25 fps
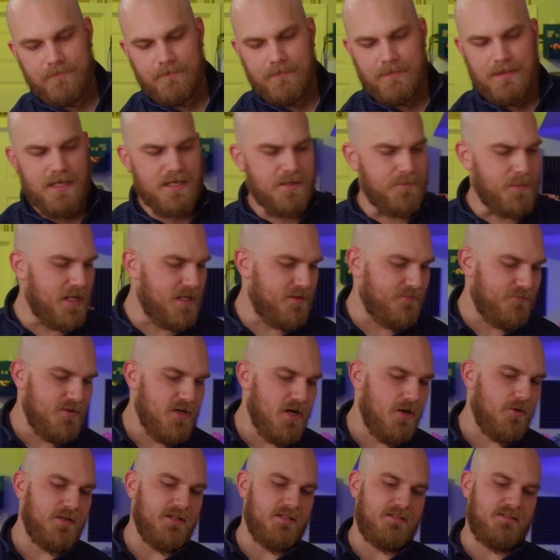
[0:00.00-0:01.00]
now you might have
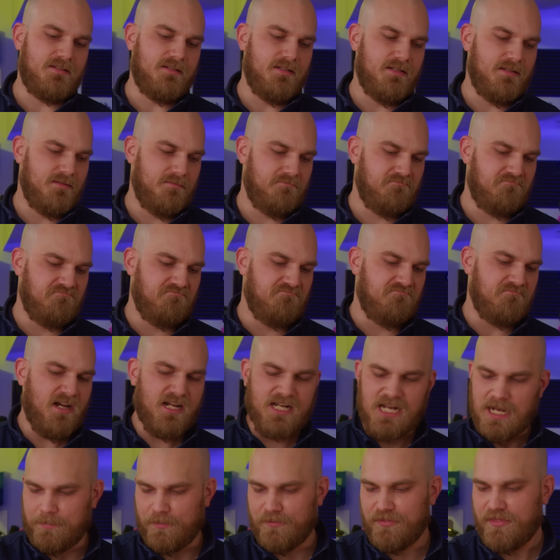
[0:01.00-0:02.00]
noticed a
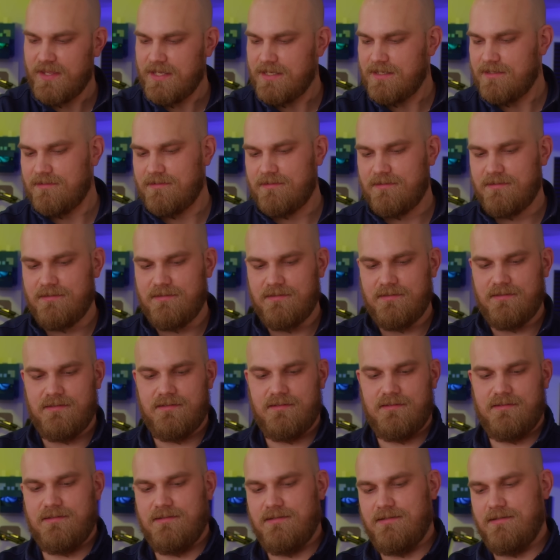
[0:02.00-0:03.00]
couple things
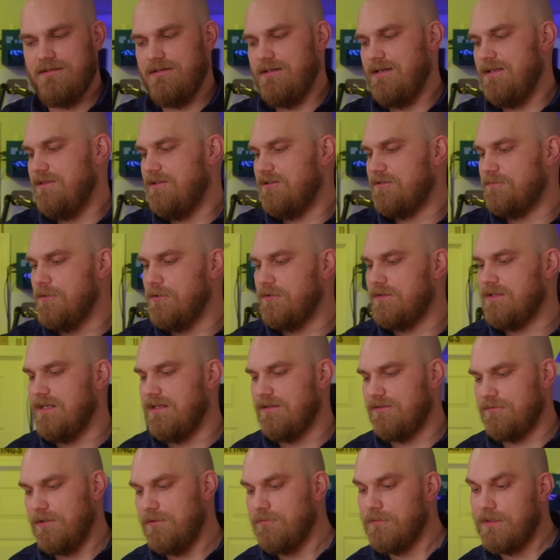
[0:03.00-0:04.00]
in the smoke
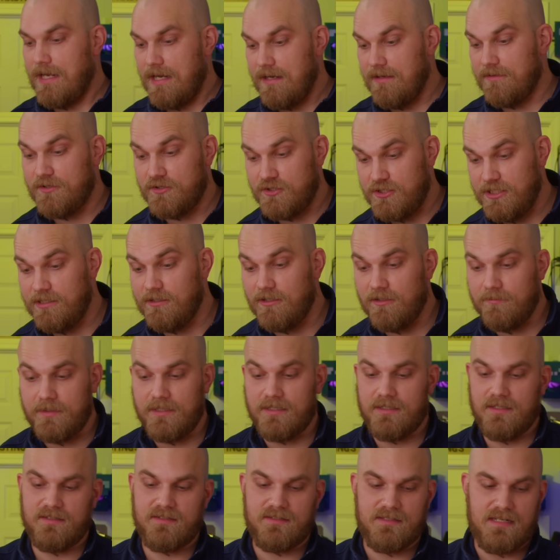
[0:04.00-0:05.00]
test one. We added the cheater
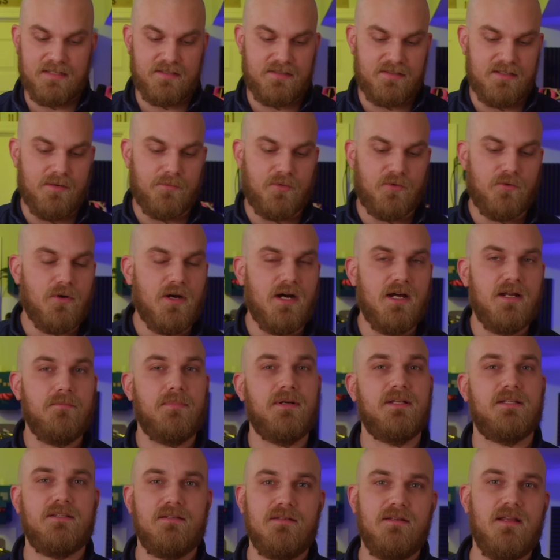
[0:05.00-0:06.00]
because that's number one,
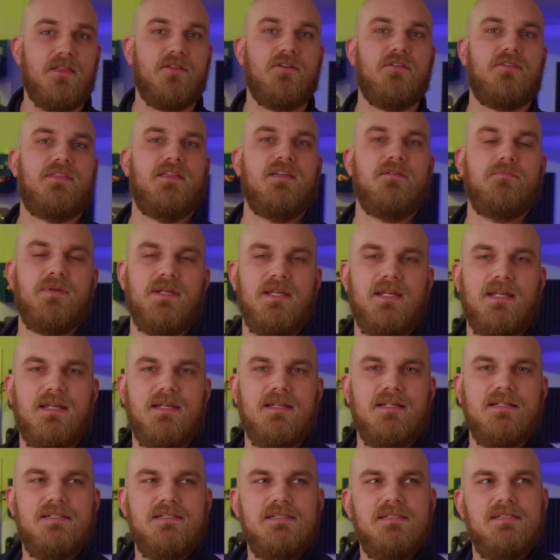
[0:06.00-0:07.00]
but another thing
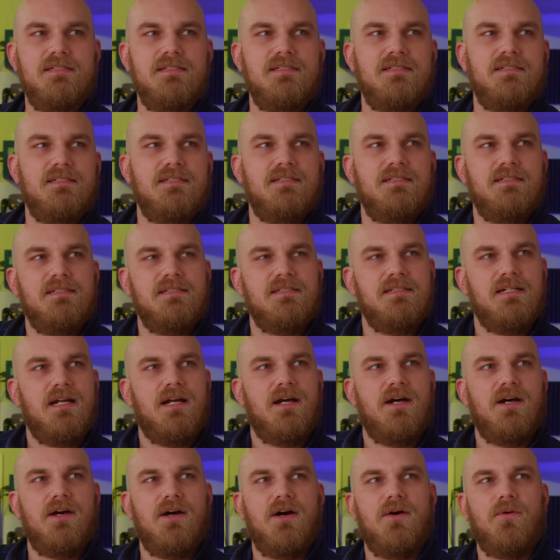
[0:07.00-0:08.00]
being,
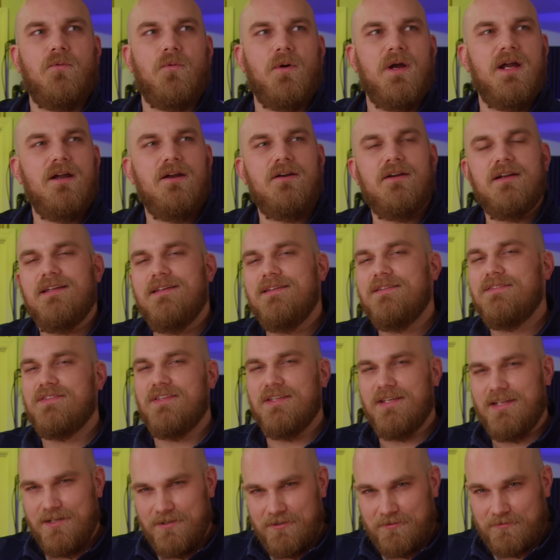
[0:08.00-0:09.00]
where is
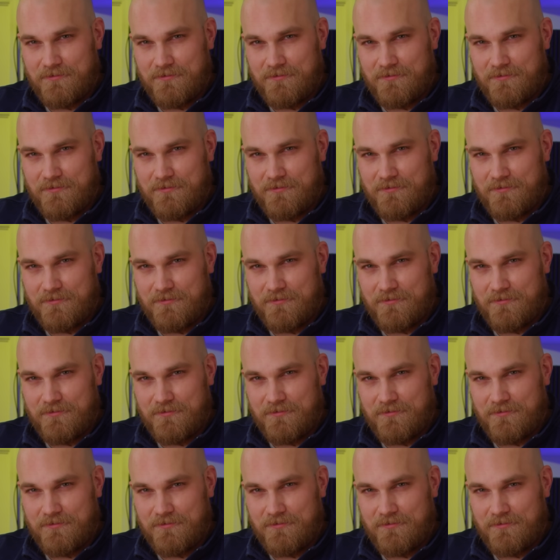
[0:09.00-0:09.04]
the gear